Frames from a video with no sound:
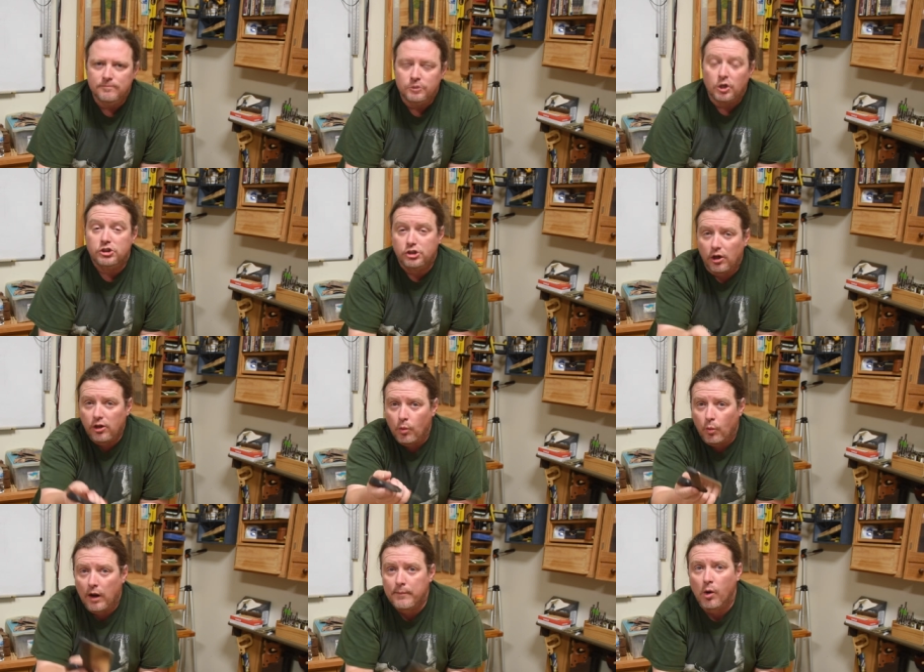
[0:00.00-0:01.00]
So I'll show you
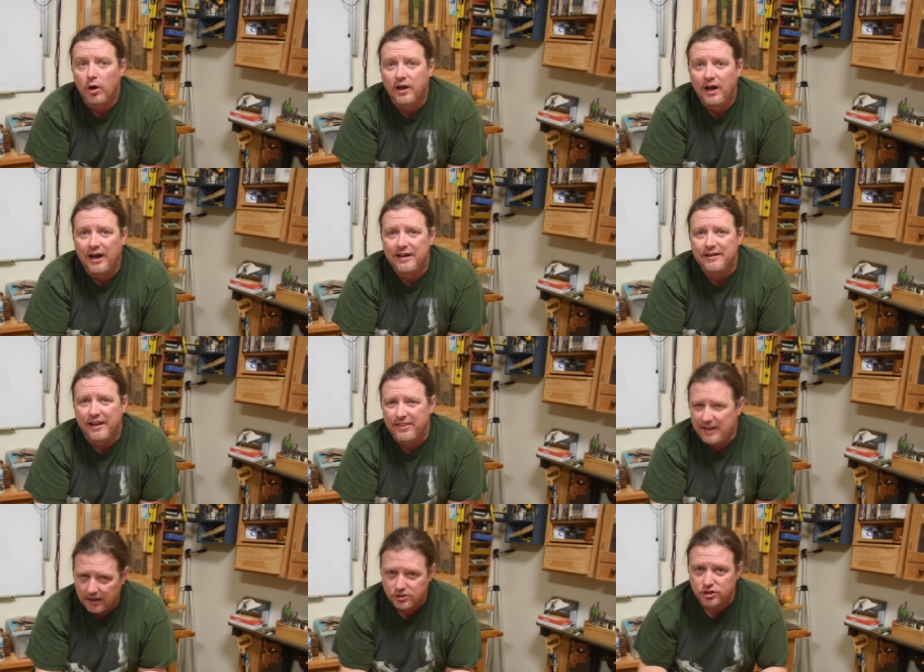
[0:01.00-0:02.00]
one more cut, and
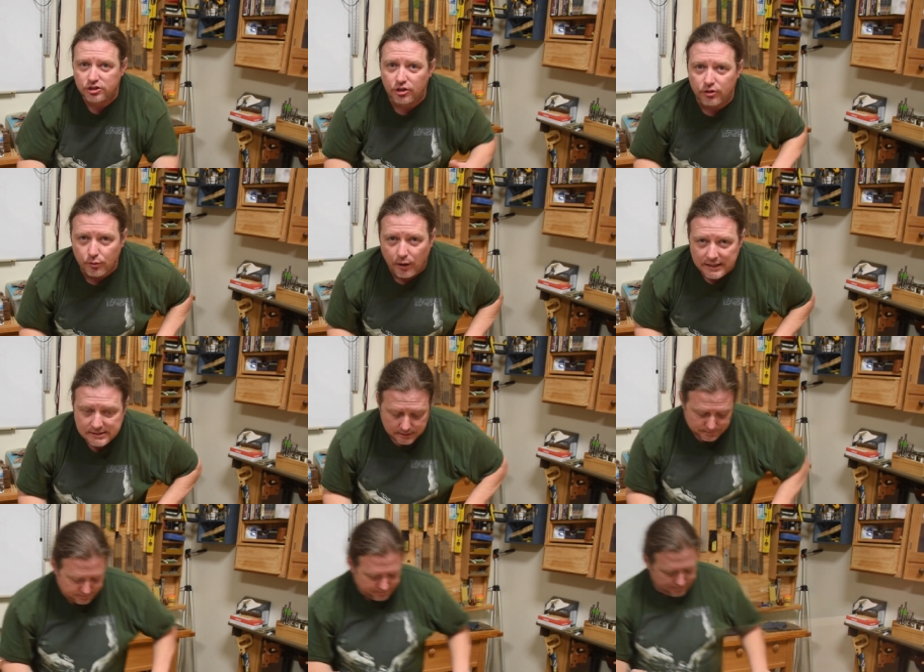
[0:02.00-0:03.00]
then I'll just do the rest.